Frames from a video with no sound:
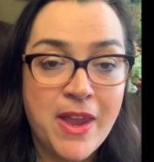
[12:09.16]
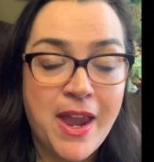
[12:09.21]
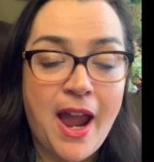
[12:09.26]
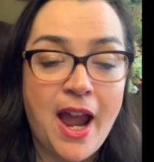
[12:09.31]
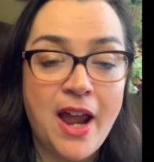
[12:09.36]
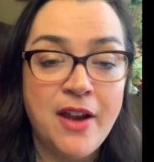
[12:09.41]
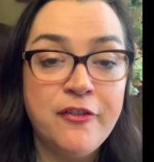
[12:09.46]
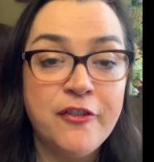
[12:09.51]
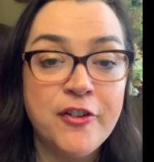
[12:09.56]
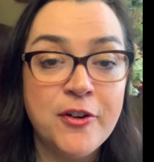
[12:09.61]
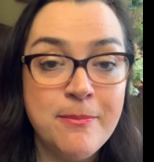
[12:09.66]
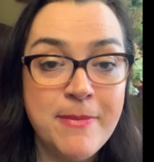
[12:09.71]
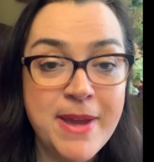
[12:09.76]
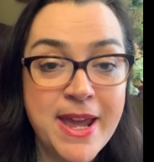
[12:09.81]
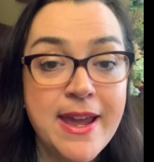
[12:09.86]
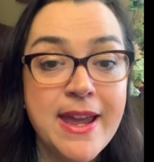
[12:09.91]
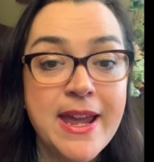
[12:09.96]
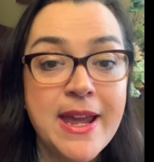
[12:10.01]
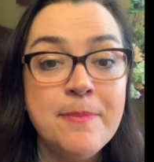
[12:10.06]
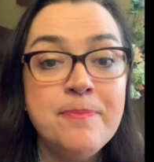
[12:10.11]
And for
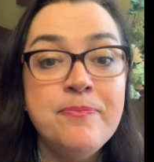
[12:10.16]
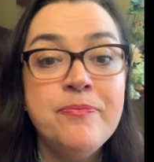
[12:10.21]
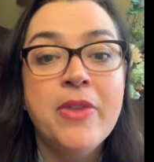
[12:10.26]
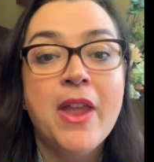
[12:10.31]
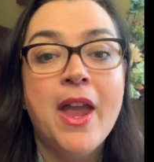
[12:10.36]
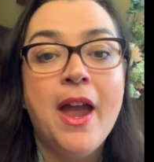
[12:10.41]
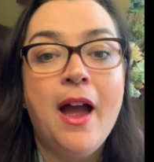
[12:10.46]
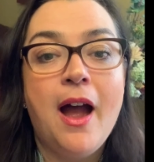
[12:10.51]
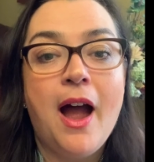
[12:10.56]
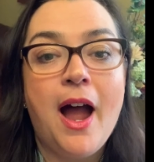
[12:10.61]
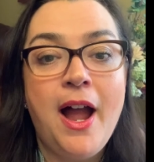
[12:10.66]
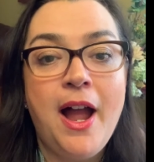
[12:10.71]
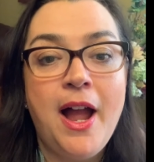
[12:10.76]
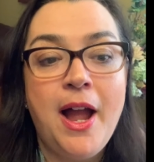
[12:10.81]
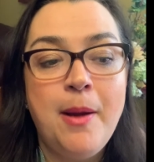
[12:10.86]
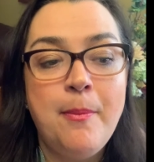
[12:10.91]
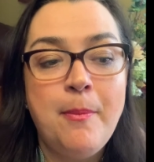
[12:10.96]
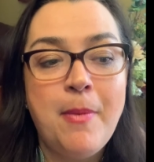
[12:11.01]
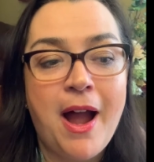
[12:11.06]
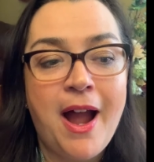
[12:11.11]
me,
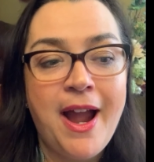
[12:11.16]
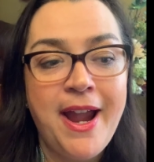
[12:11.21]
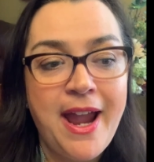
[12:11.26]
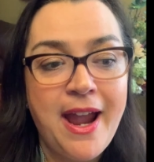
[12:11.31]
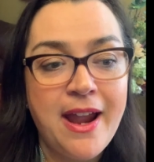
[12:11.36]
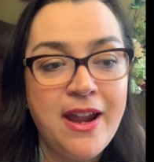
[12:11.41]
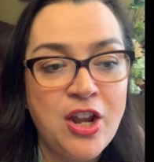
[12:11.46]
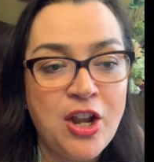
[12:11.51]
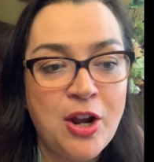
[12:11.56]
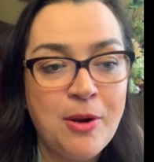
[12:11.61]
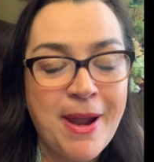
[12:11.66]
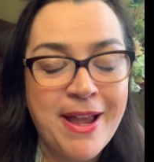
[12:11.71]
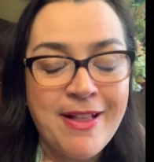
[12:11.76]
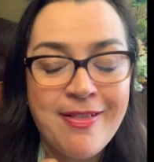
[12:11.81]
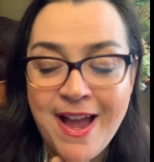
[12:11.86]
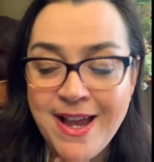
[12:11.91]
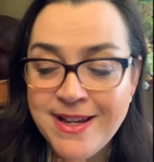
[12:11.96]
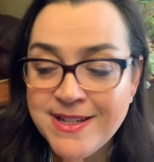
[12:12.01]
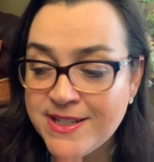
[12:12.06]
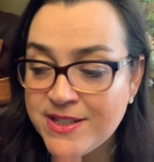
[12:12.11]
my
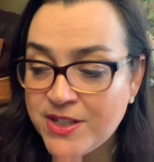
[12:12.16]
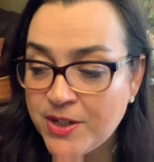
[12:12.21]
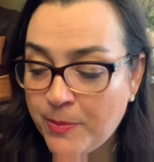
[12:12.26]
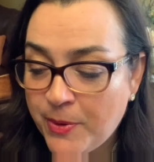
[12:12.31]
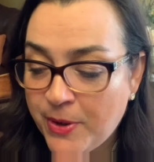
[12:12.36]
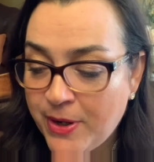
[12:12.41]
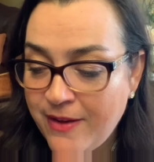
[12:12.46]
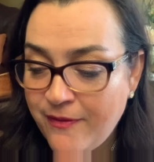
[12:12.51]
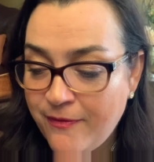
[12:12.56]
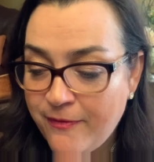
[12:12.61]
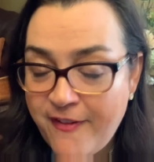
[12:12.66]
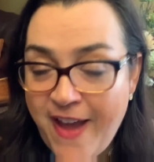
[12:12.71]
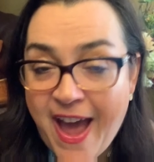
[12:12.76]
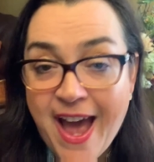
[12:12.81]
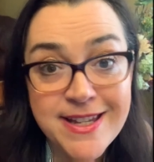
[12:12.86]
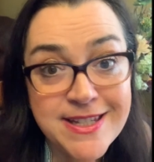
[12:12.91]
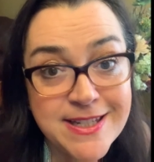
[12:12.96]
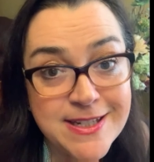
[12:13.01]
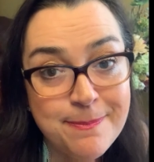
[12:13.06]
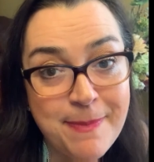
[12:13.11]
classes are pretty
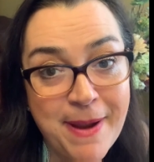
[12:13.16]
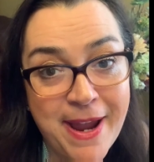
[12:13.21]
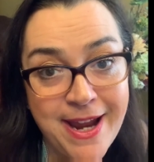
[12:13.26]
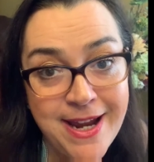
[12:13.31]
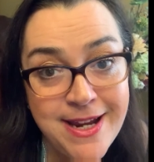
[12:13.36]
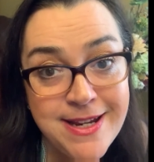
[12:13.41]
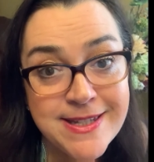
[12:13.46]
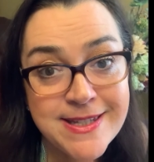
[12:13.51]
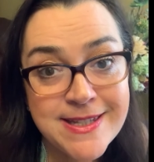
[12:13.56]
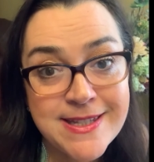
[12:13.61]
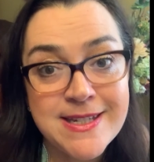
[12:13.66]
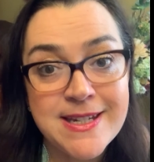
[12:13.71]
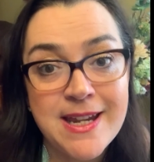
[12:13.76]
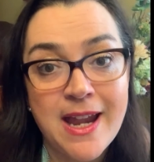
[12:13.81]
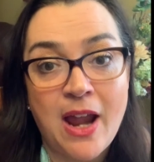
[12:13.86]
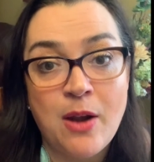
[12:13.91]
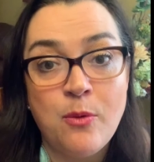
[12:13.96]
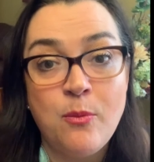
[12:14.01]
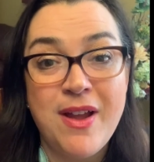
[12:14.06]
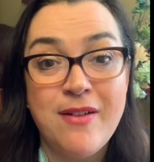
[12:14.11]
fast paced,
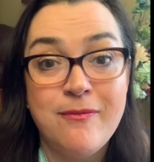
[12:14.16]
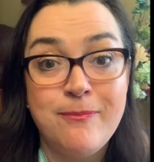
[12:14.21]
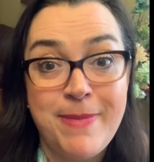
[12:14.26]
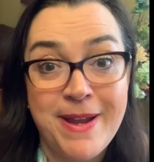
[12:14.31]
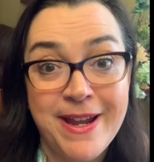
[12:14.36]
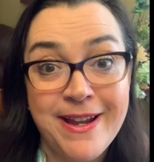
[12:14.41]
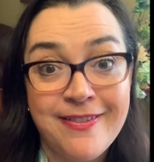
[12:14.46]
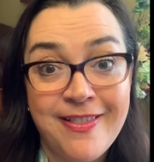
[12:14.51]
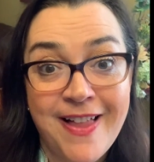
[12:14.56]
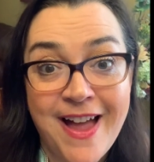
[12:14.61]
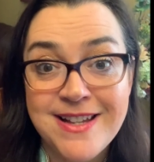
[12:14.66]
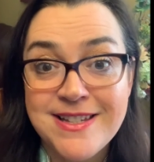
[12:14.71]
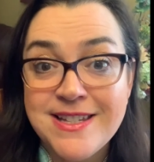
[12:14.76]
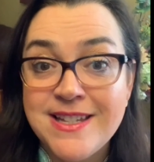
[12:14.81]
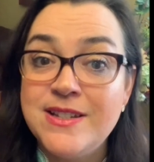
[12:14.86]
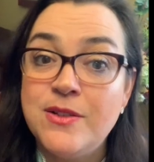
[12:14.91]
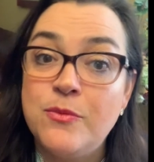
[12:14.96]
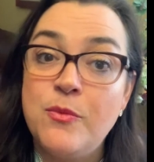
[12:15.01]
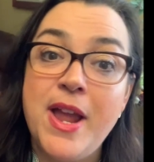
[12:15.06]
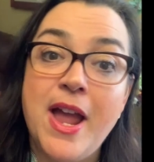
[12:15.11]
and we have big
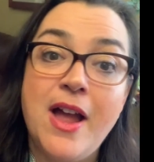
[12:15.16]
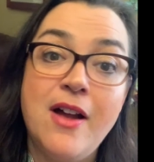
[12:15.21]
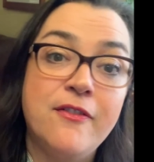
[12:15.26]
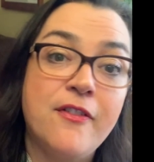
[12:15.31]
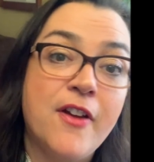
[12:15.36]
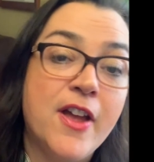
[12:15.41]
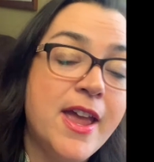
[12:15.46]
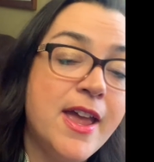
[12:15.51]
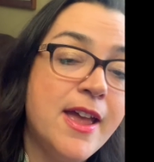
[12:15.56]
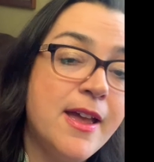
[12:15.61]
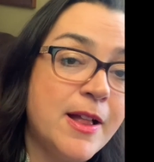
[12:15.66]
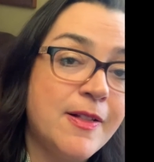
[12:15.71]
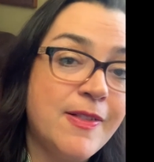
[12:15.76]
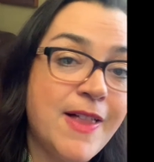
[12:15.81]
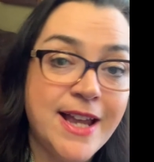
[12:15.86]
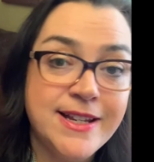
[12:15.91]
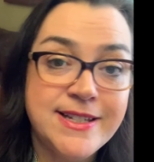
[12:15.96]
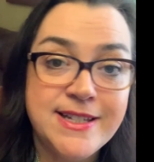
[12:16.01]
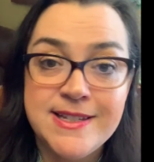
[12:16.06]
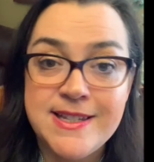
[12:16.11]
classes, and we have
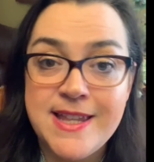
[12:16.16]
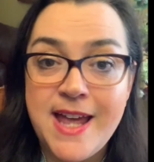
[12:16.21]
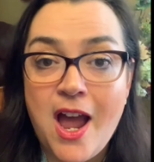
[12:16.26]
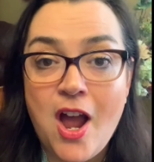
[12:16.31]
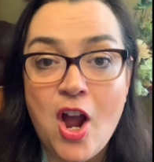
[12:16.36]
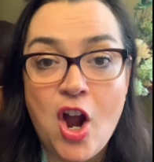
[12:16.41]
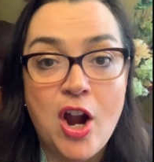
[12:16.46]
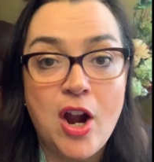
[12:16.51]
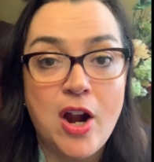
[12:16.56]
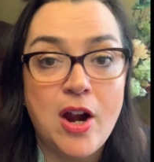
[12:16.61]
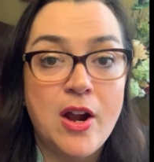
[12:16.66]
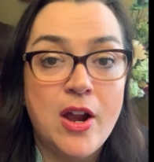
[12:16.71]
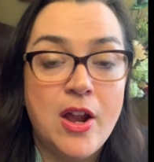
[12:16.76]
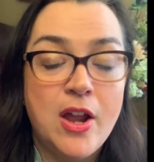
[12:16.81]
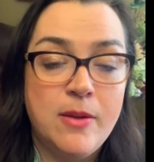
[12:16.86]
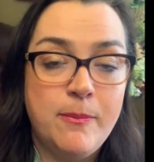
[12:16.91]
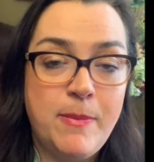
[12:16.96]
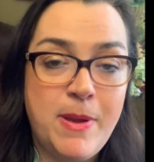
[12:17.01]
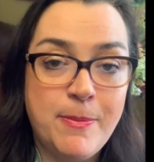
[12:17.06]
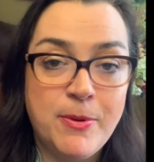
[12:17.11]
classes that
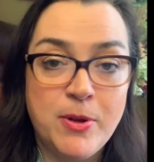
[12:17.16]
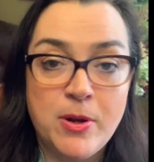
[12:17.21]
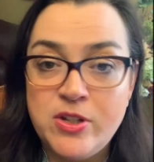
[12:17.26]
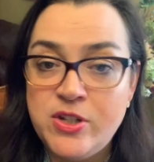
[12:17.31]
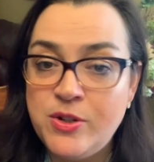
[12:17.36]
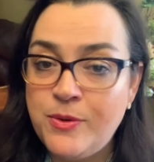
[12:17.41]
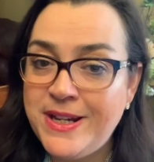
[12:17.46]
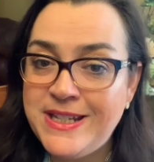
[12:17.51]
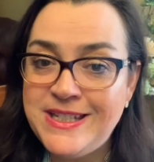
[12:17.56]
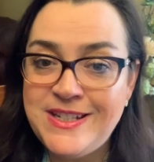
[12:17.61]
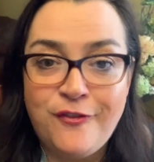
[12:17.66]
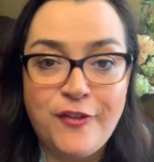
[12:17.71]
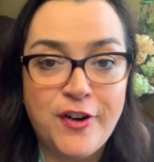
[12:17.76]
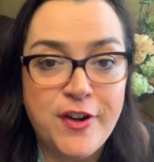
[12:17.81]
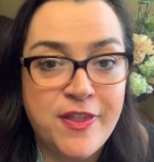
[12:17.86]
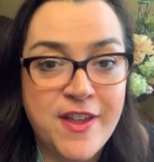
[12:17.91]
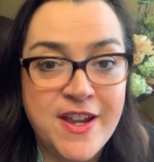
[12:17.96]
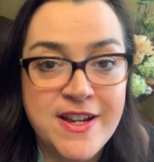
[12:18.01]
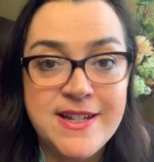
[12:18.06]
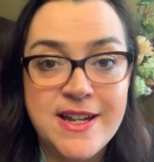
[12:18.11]
people are doing
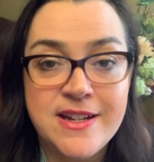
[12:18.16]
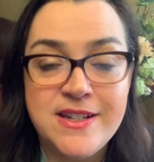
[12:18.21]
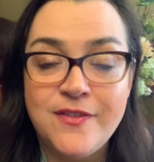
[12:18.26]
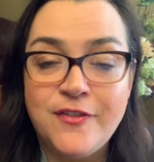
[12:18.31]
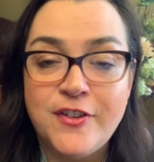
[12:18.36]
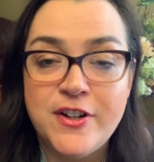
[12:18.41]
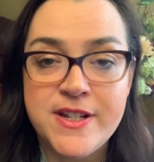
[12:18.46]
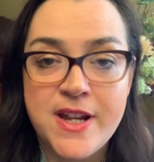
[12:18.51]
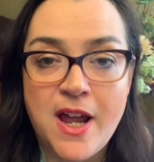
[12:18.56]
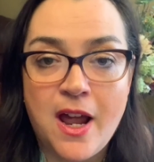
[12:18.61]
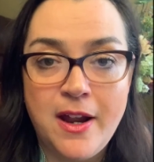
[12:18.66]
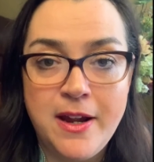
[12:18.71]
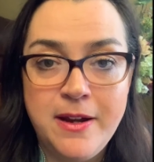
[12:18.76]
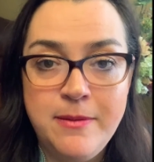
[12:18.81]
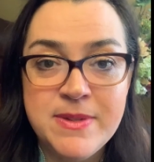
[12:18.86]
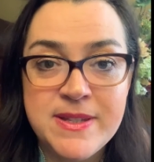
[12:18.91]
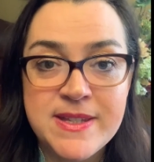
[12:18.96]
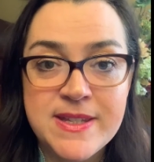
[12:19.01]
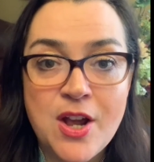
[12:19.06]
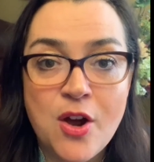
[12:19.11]
different things at different times.